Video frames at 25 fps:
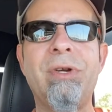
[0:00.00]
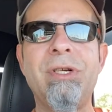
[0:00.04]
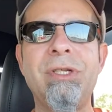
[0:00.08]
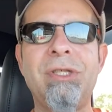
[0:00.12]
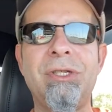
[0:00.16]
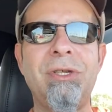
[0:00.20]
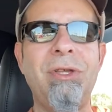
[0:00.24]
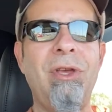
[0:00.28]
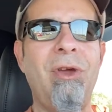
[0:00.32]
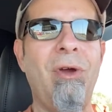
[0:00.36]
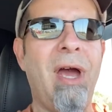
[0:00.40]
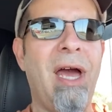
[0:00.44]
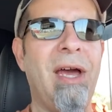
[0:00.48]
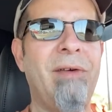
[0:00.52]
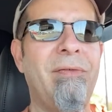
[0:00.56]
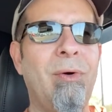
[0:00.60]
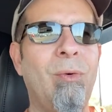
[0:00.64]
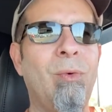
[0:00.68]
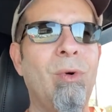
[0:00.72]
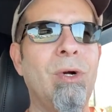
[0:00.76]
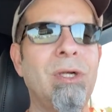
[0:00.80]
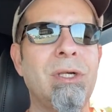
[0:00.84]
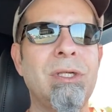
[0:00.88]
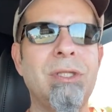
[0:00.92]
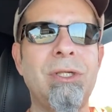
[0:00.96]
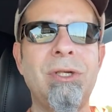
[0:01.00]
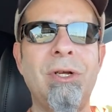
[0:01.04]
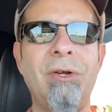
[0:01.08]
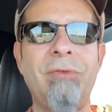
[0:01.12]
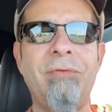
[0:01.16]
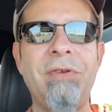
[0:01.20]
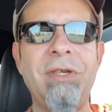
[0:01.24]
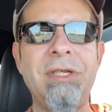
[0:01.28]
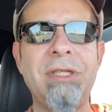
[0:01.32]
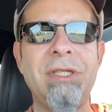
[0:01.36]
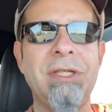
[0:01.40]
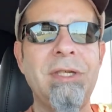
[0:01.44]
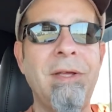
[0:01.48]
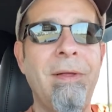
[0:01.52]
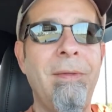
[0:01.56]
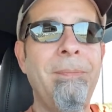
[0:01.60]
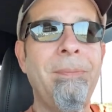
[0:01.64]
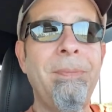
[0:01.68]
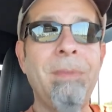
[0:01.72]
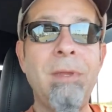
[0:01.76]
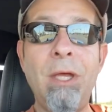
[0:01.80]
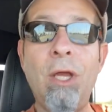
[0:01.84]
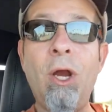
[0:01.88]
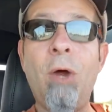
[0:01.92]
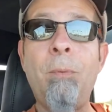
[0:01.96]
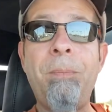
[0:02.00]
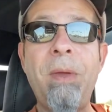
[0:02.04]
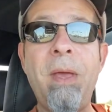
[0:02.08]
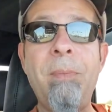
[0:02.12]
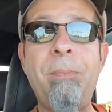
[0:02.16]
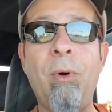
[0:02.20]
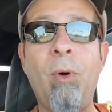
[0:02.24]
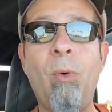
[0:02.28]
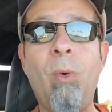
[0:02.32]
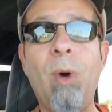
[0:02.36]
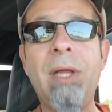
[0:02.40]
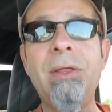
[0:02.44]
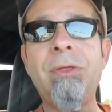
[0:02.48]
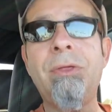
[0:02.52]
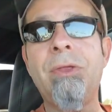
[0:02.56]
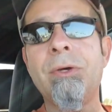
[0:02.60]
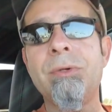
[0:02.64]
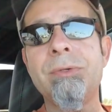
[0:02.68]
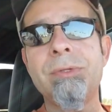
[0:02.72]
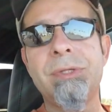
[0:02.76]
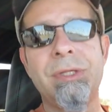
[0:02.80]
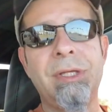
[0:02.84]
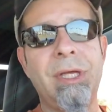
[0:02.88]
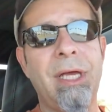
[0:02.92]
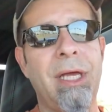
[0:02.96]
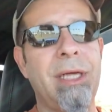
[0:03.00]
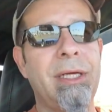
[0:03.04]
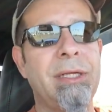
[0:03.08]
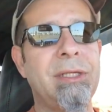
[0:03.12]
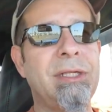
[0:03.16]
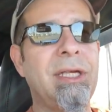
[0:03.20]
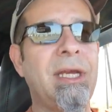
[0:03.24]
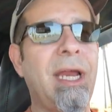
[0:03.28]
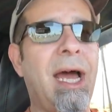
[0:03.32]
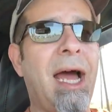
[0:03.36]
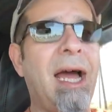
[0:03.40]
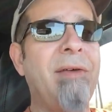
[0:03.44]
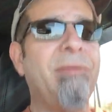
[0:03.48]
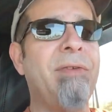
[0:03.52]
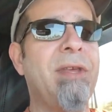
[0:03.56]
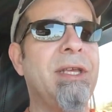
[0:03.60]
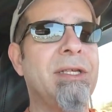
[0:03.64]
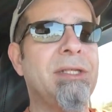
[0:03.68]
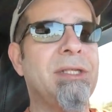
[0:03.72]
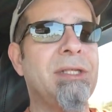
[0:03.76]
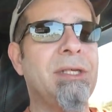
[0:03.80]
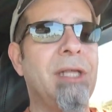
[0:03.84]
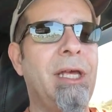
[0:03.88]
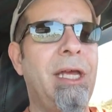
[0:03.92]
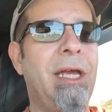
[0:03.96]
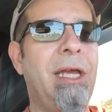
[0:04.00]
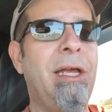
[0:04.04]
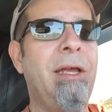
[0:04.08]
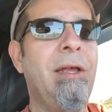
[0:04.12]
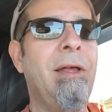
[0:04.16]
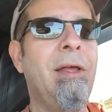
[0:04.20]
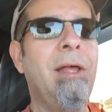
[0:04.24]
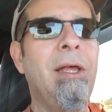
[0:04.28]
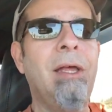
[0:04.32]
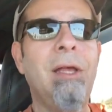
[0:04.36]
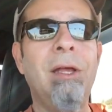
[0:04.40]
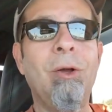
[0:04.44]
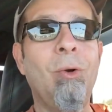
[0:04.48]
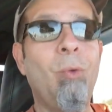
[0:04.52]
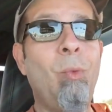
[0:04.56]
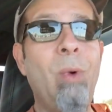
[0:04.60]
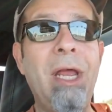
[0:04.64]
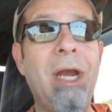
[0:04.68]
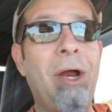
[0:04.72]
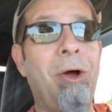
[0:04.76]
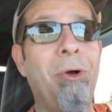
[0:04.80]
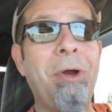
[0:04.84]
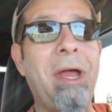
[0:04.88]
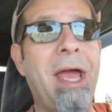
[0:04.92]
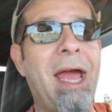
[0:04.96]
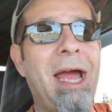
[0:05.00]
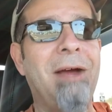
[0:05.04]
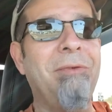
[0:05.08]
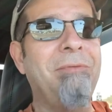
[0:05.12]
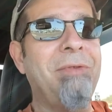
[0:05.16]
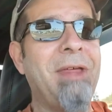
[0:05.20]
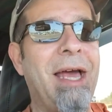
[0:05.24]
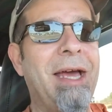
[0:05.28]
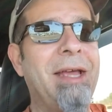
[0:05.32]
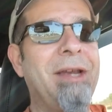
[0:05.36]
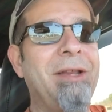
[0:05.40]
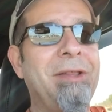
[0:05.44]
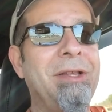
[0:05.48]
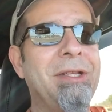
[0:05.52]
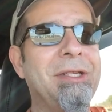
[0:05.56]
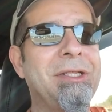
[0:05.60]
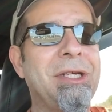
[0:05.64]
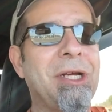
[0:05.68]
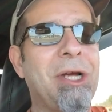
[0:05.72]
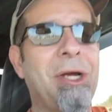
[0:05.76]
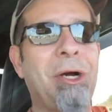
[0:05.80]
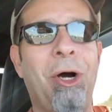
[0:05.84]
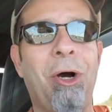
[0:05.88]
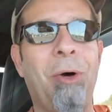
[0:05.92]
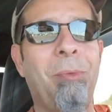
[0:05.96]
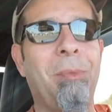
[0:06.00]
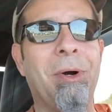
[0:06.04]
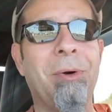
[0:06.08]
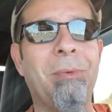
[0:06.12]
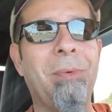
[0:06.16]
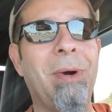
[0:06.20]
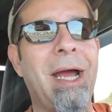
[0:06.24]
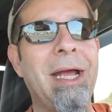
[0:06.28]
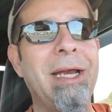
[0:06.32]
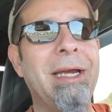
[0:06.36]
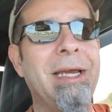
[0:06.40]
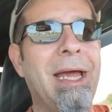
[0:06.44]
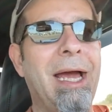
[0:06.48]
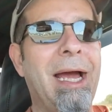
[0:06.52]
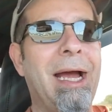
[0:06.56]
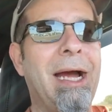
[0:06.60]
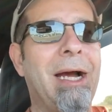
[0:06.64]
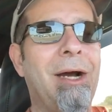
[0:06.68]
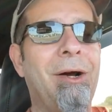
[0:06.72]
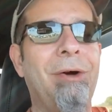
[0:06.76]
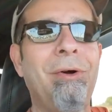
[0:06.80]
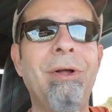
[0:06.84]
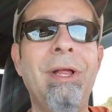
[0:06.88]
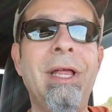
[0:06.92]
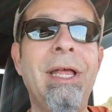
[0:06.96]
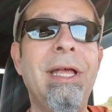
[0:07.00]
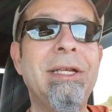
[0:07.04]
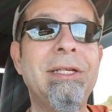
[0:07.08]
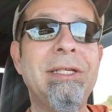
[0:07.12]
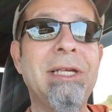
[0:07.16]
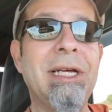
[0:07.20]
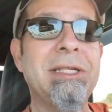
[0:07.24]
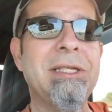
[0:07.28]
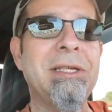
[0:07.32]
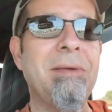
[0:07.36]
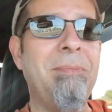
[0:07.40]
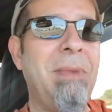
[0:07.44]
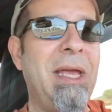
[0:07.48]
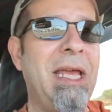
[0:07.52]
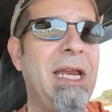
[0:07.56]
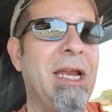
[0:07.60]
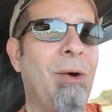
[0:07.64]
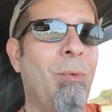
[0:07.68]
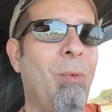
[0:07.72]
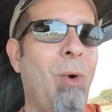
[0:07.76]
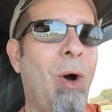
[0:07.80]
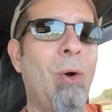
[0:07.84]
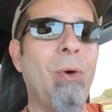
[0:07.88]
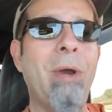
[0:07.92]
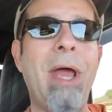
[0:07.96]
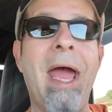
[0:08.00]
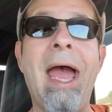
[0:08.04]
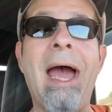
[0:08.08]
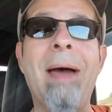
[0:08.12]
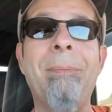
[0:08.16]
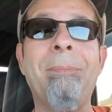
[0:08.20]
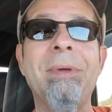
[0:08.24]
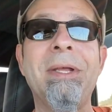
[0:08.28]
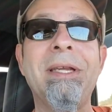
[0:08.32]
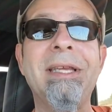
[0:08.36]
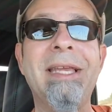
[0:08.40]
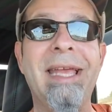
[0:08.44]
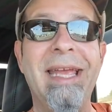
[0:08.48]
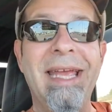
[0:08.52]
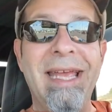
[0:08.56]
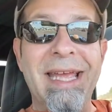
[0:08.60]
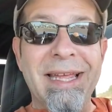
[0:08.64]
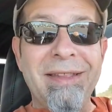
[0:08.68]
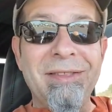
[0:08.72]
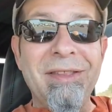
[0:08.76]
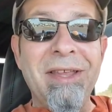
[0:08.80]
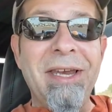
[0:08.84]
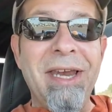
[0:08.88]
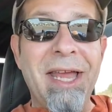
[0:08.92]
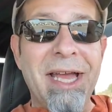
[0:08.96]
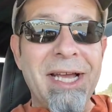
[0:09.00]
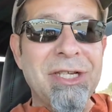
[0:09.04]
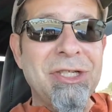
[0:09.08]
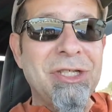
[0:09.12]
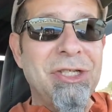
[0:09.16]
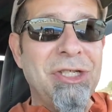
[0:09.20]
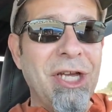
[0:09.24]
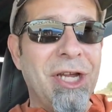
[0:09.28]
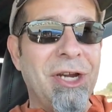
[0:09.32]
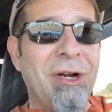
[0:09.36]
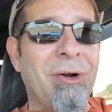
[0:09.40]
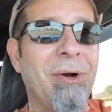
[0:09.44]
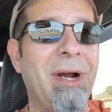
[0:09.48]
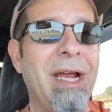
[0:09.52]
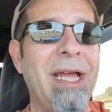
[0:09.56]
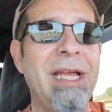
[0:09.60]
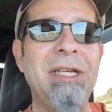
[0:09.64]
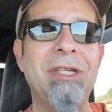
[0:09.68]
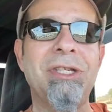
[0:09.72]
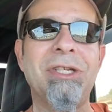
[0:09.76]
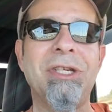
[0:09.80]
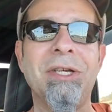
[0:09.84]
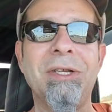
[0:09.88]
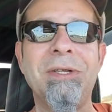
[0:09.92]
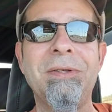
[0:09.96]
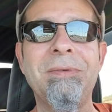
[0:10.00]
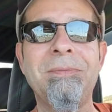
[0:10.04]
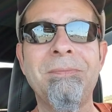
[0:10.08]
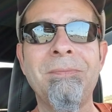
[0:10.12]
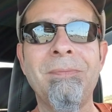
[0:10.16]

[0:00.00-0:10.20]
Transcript: so you have a work surface. You know, people want those things. And obviously, we don't have that in the Tacoma right now. Doesn't mean it won't happen in the next generation,